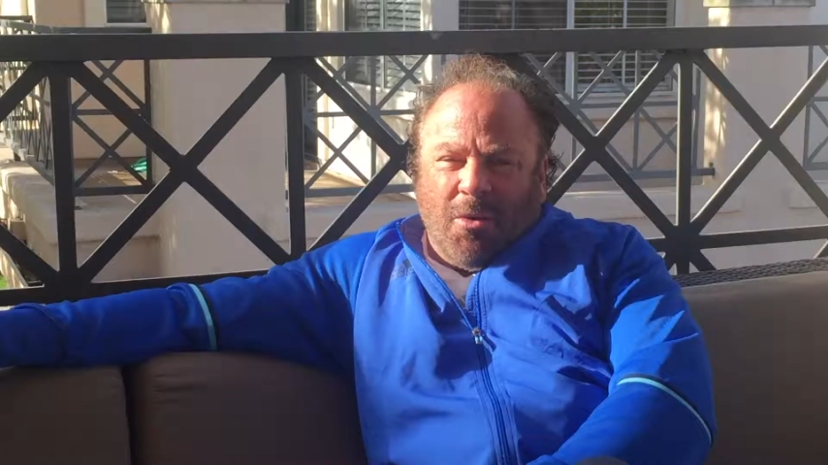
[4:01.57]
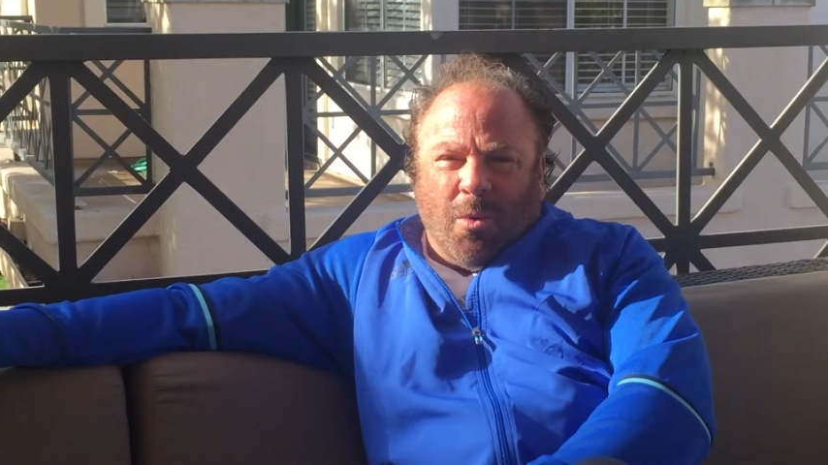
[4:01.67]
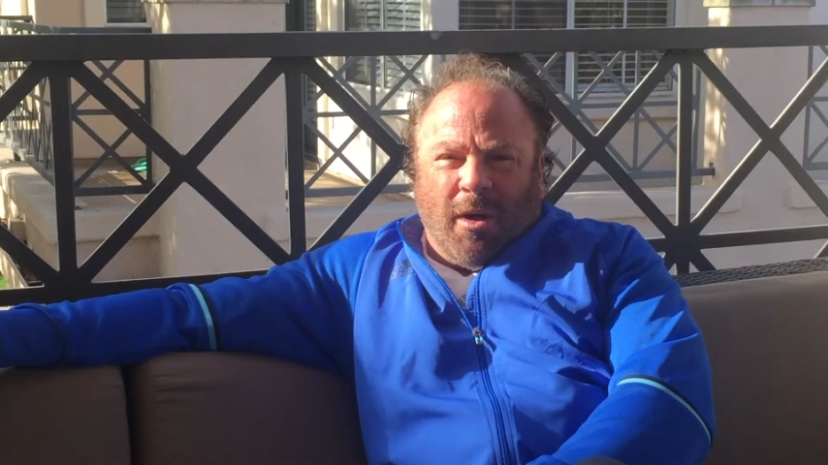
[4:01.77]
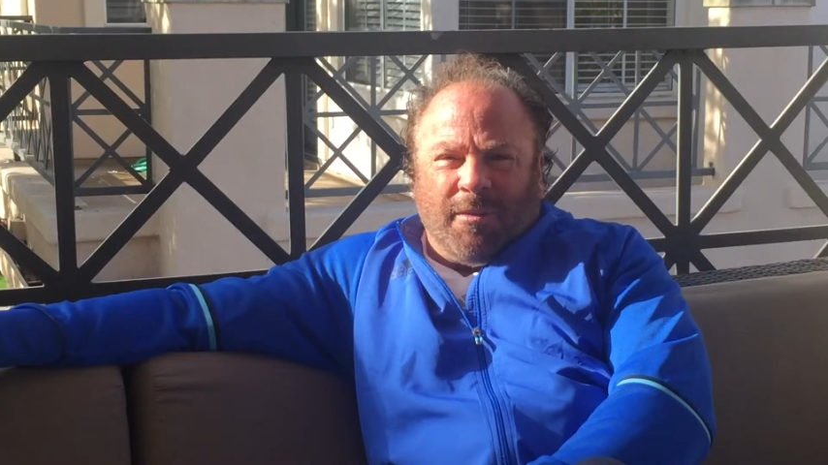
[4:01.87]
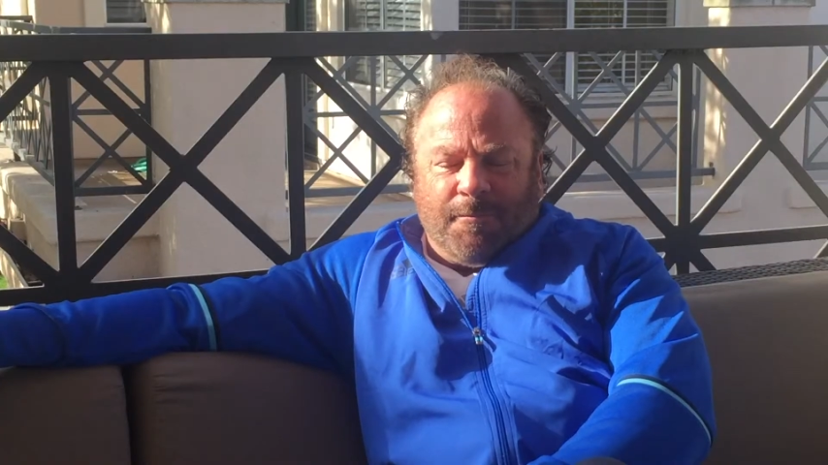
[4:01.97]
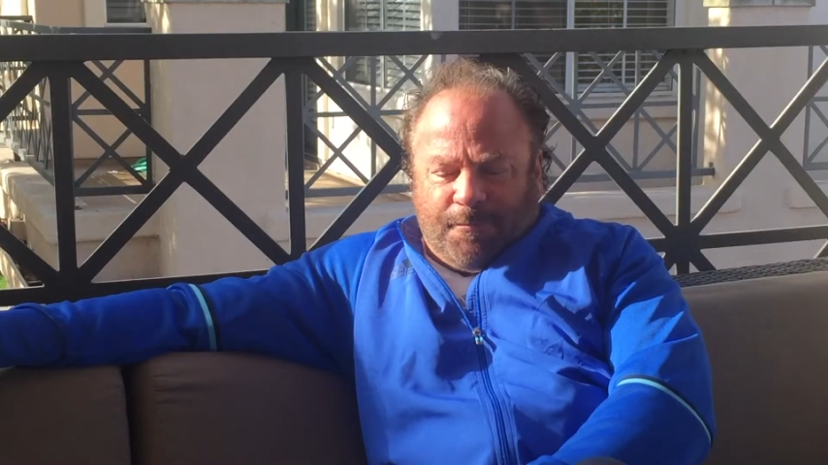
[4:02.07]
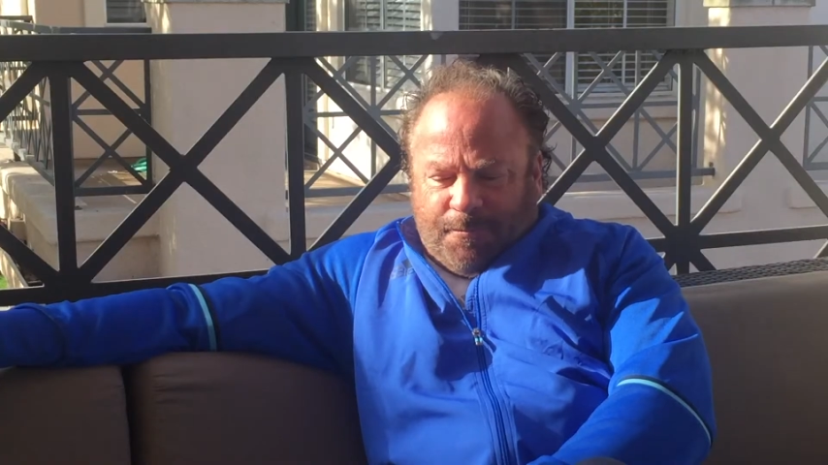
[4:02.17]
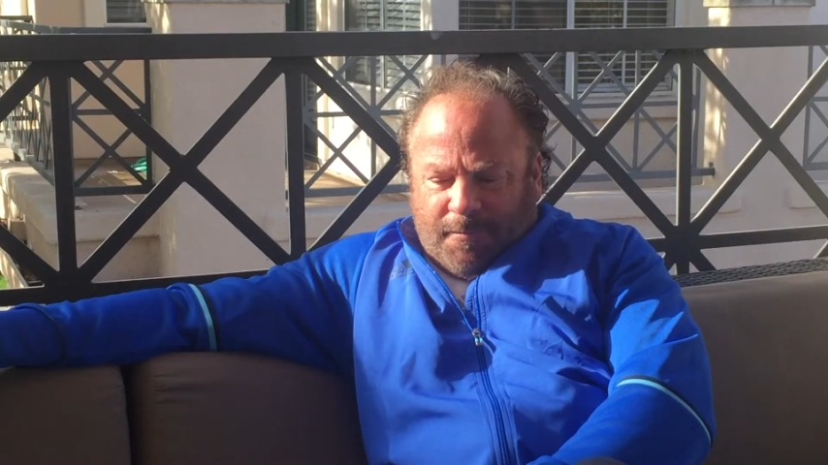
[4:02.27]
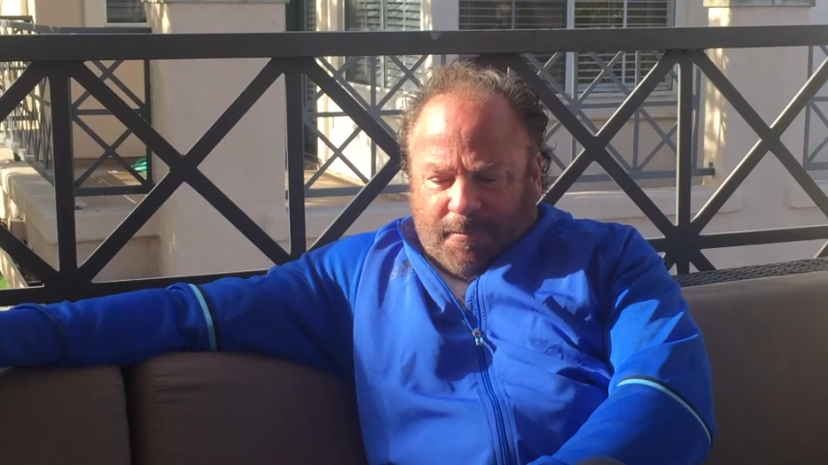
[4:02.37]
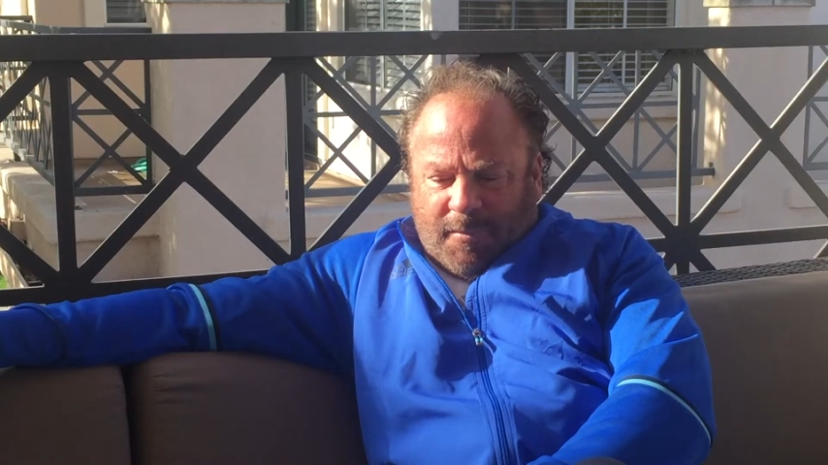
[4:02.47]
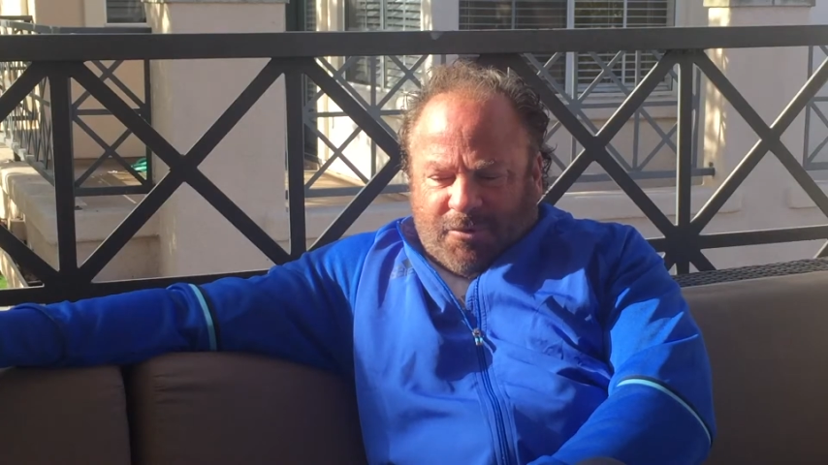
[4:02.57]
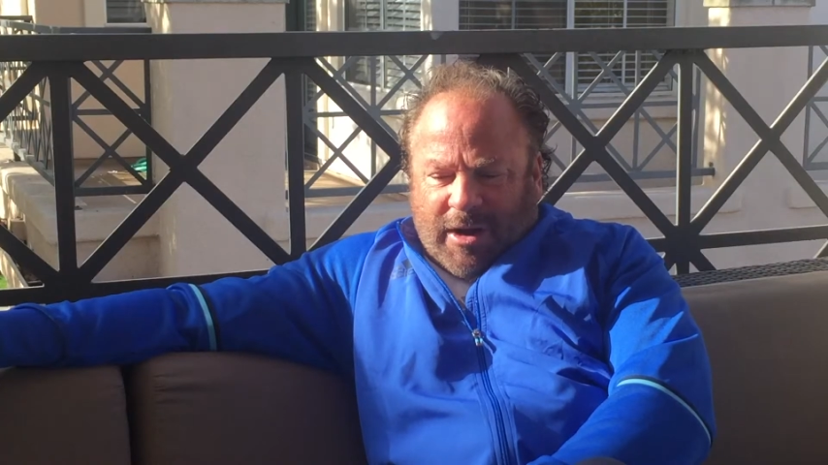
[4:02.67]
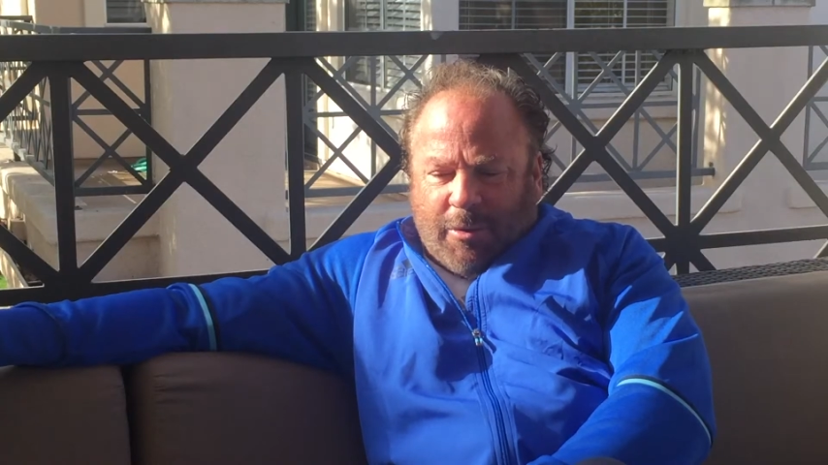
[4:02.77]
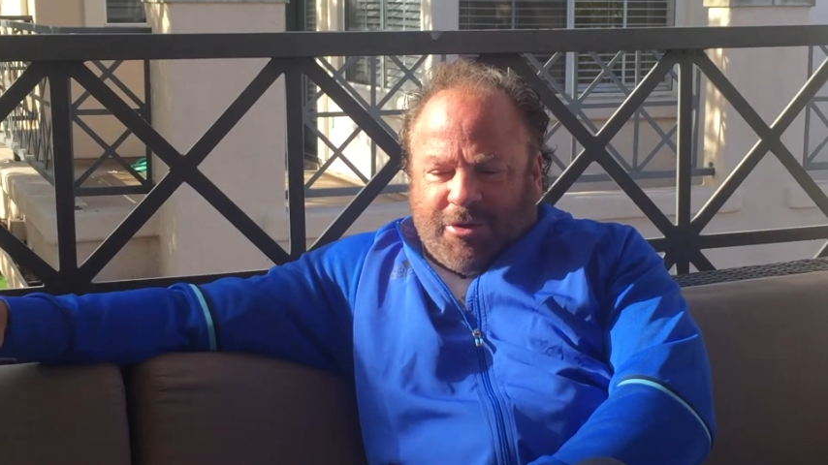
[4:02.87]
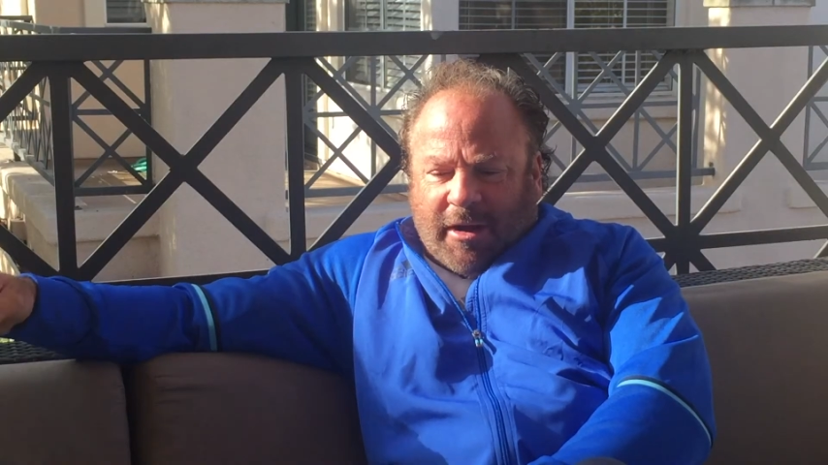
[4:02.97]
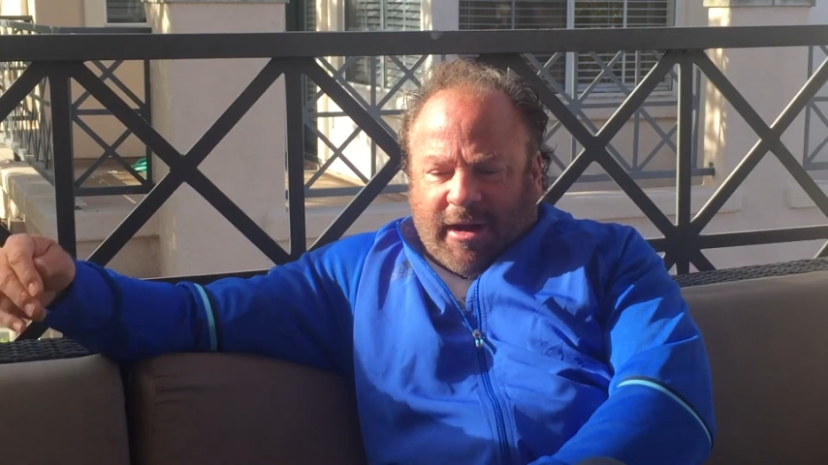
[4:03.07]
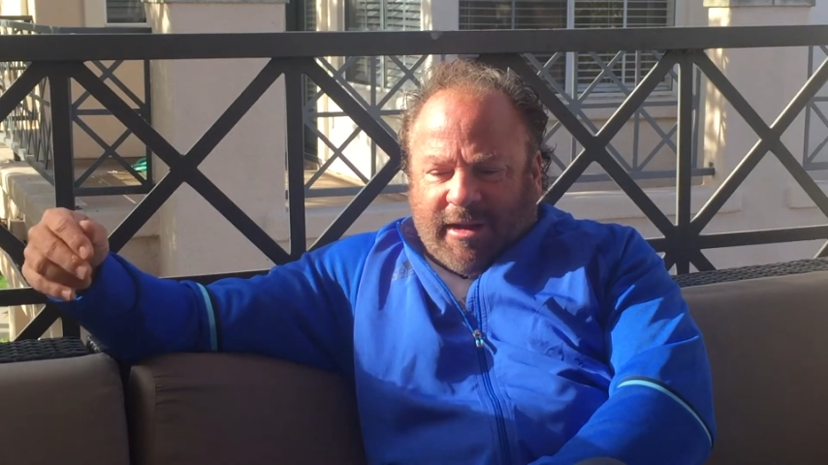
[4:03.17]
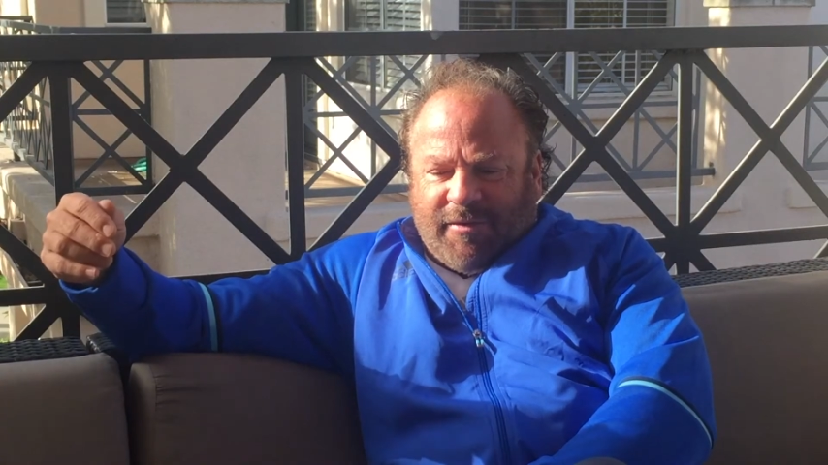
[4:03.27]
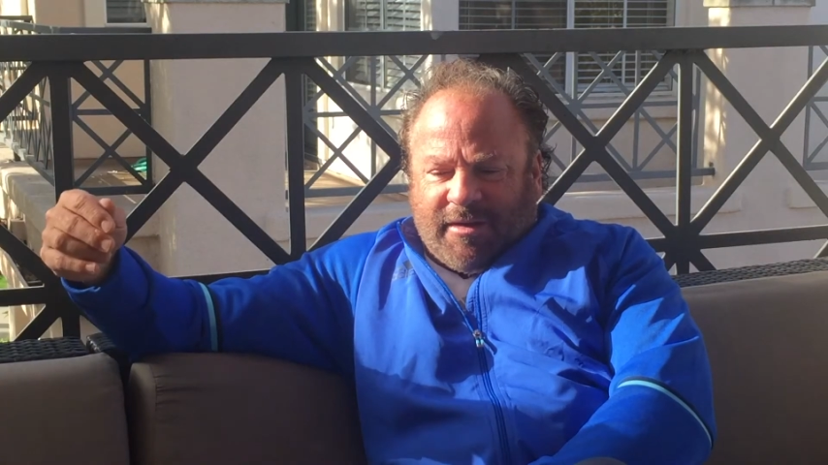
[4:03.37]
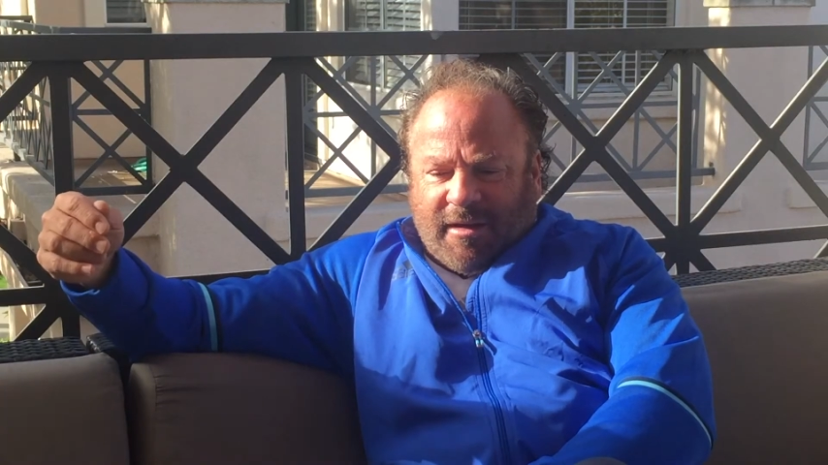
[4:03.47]
Well, so now we're talking
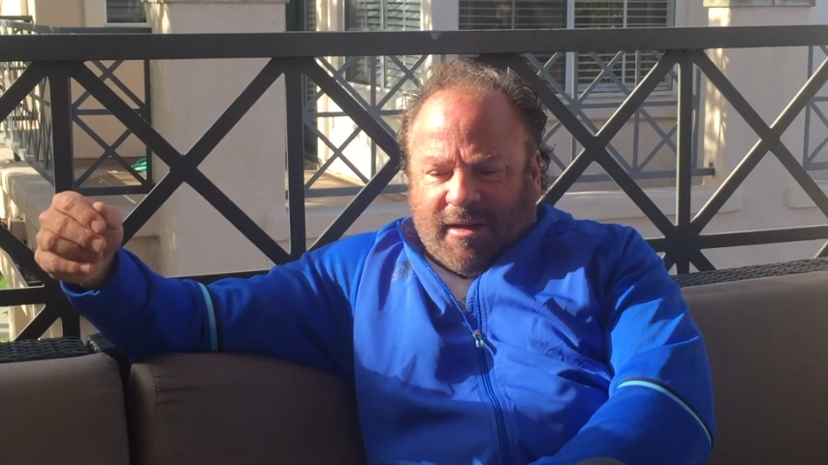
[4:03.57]
even